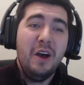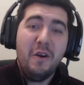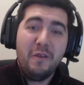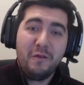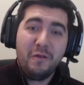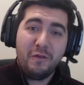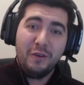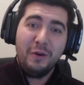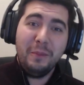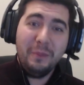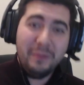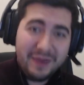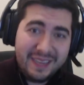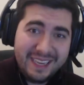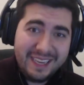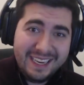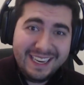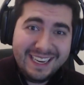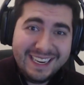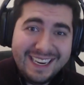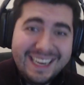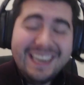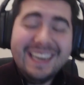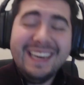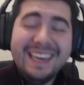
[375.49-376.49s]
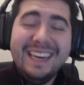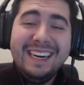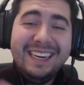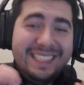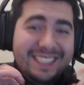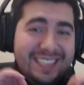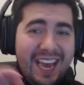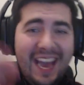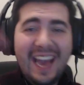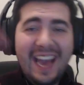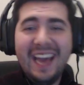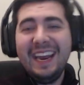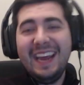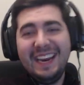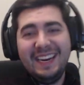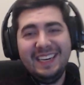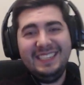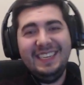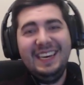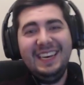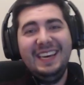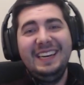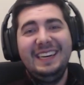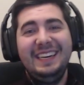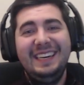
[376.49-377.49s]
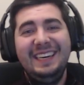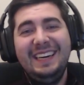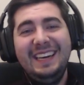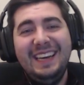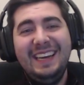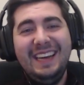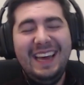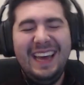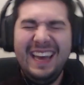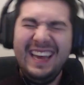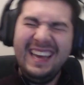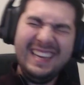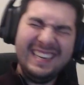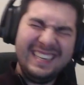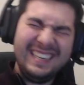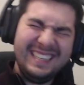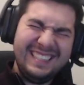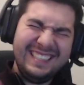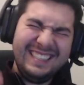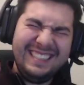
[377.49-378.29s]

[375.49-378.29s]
For me, 10 out of 10. It